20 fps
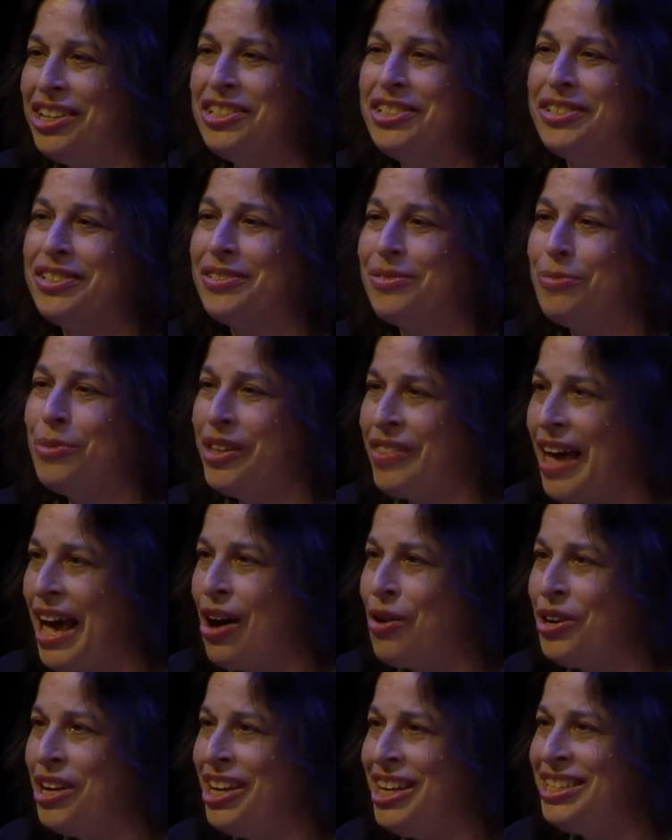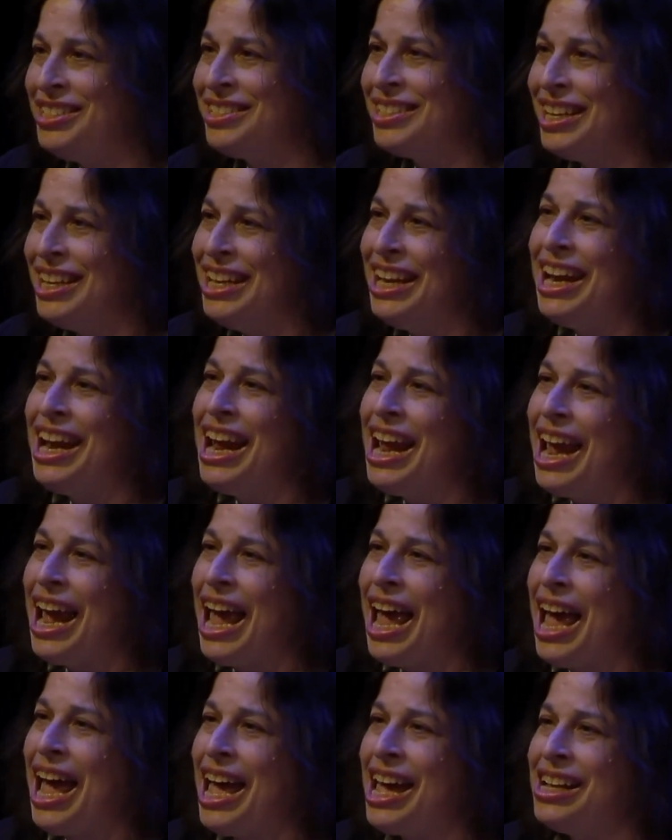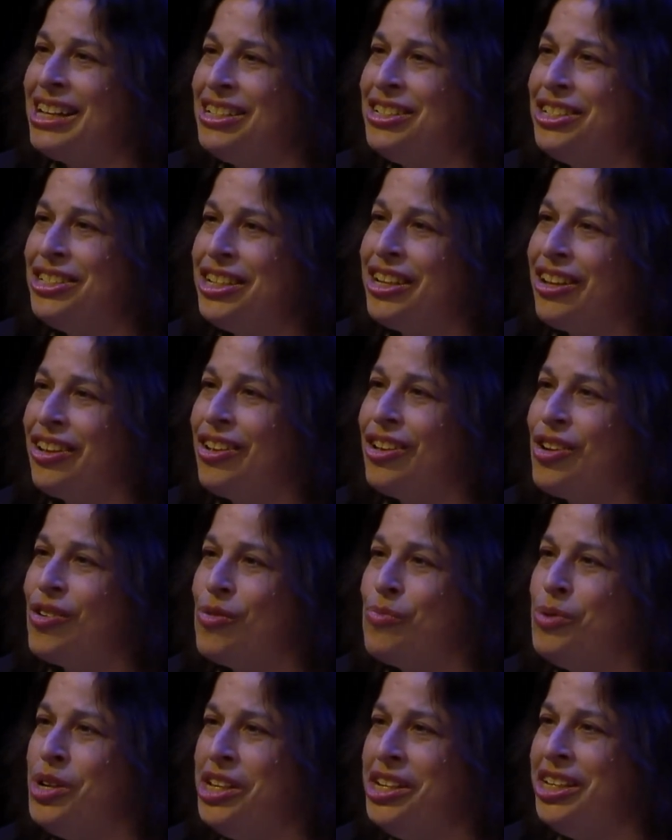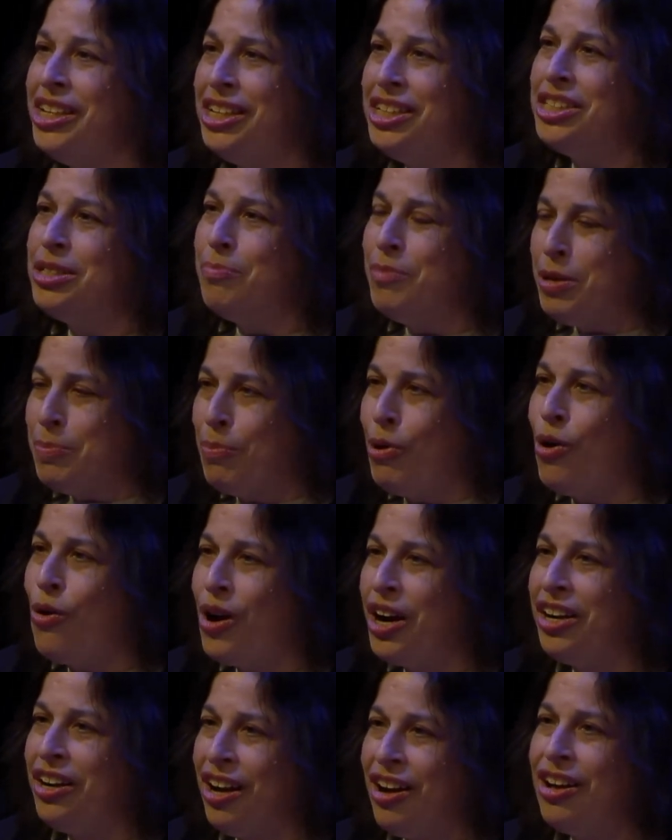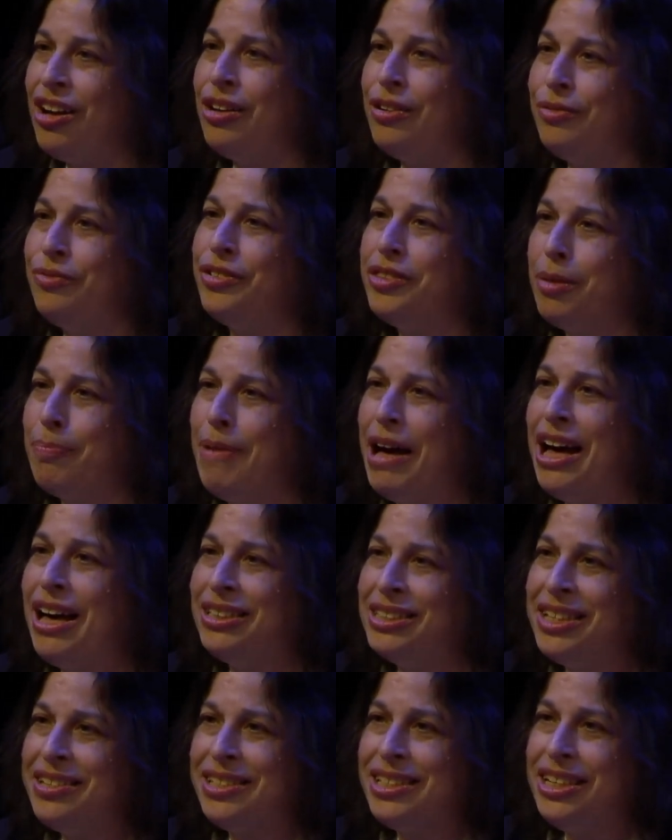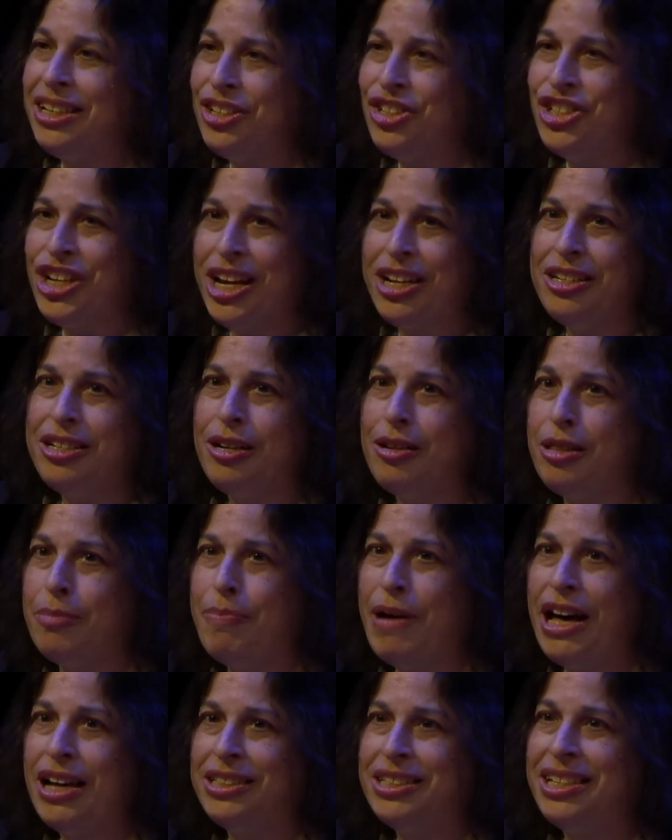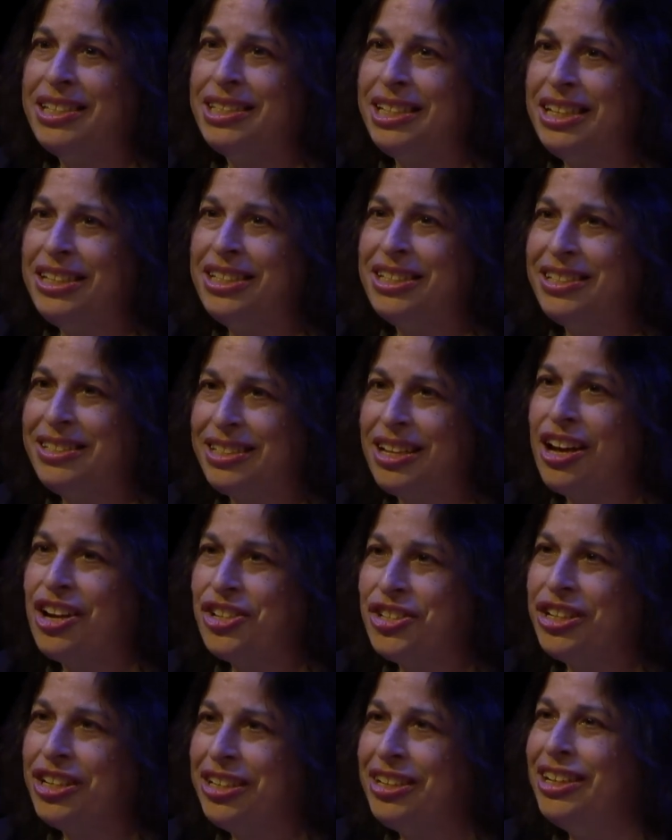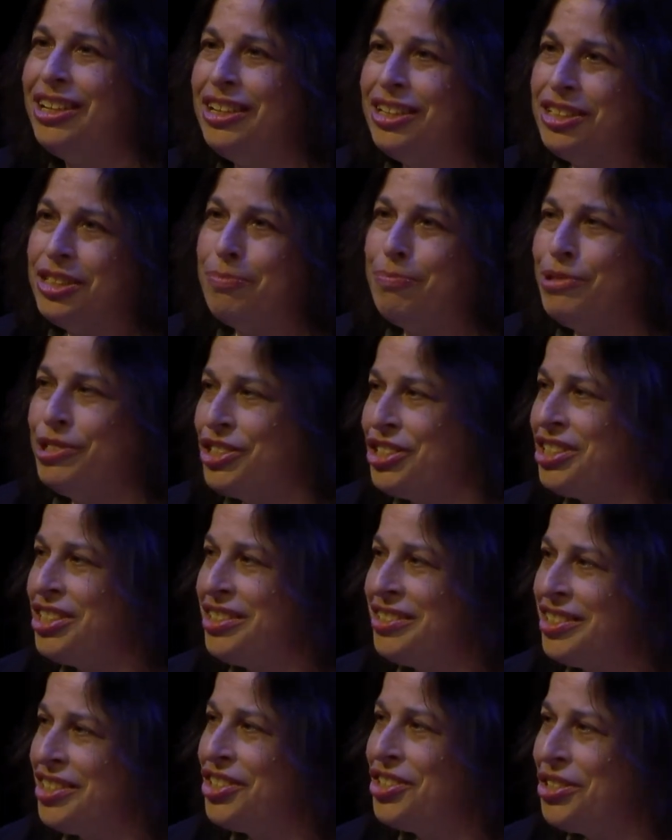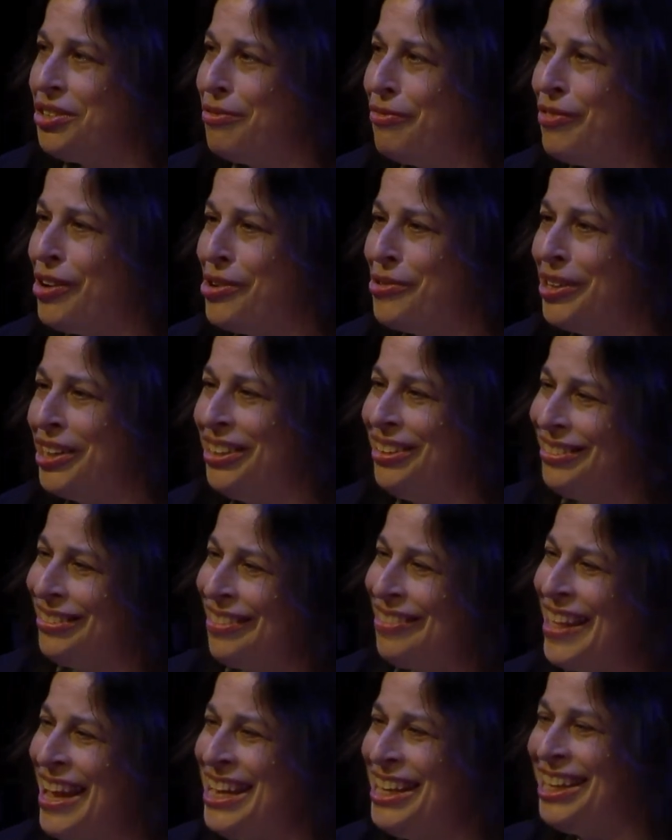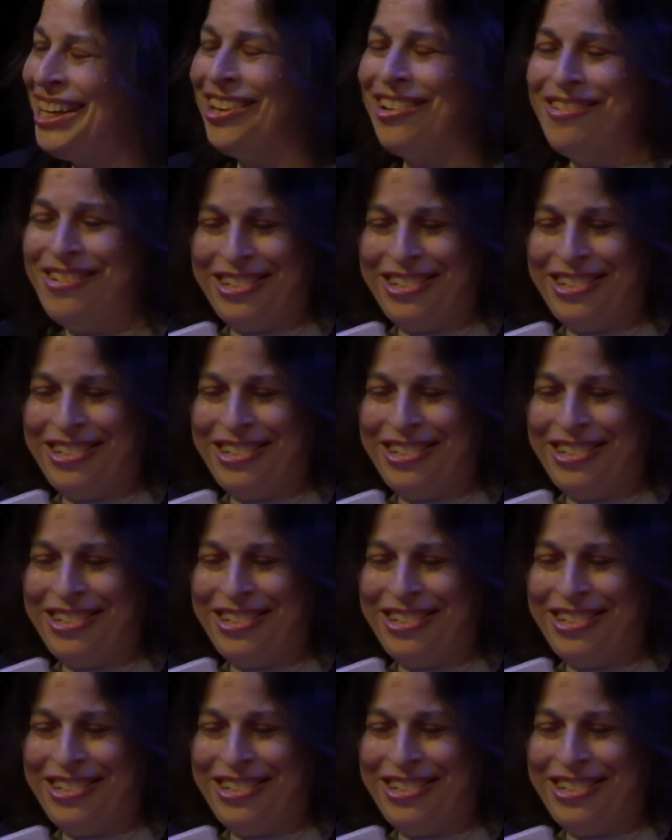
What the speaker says: us without us. And we need to be part of the policy agenda, the policy discussion to push this issue forward. Thank you.